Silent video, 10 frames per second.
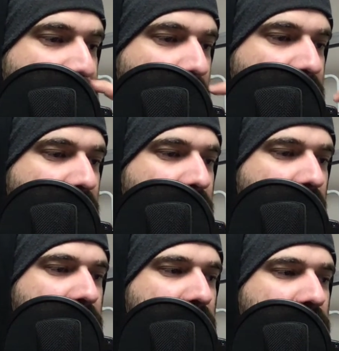So most of the
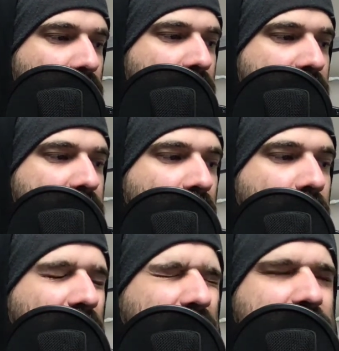time she was talking to this guy,
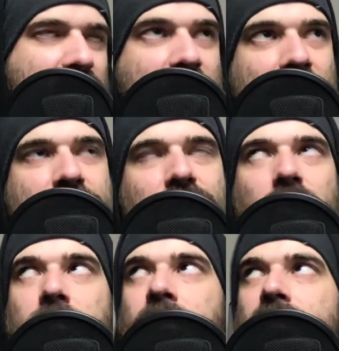many others. Okay,
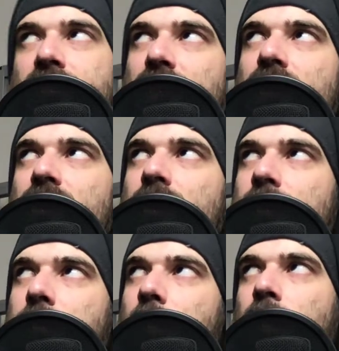so
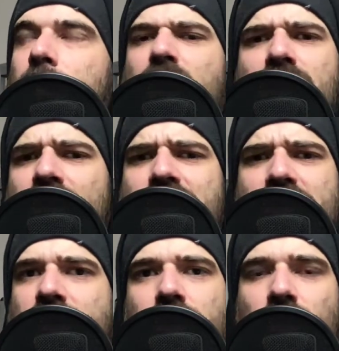you
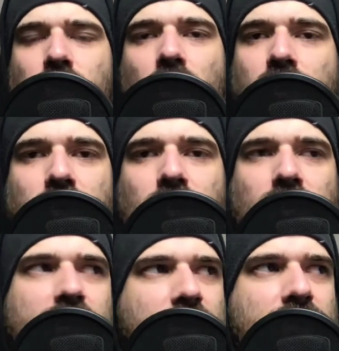just got the wrong girl.
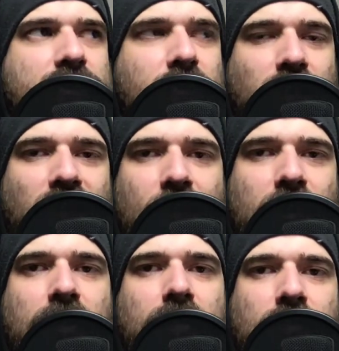You just got a
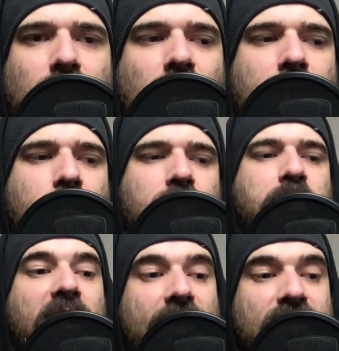lemon, right?
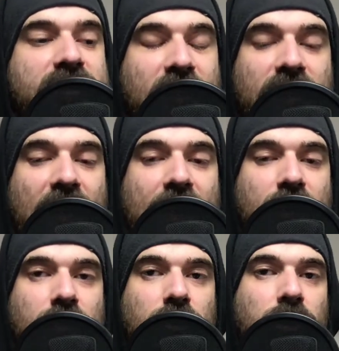But having said that,
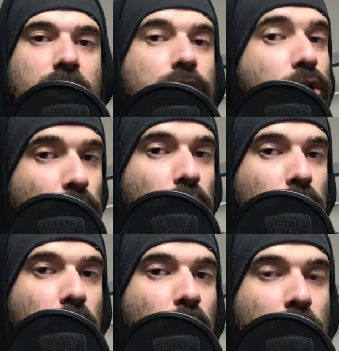
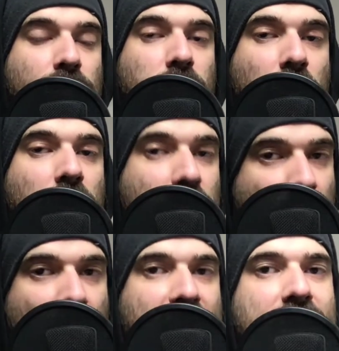you were the wrong
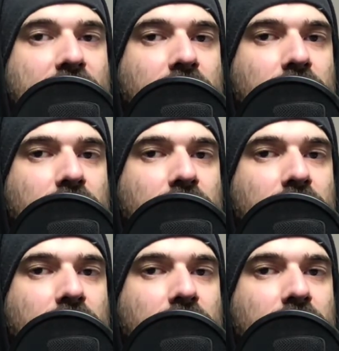guy.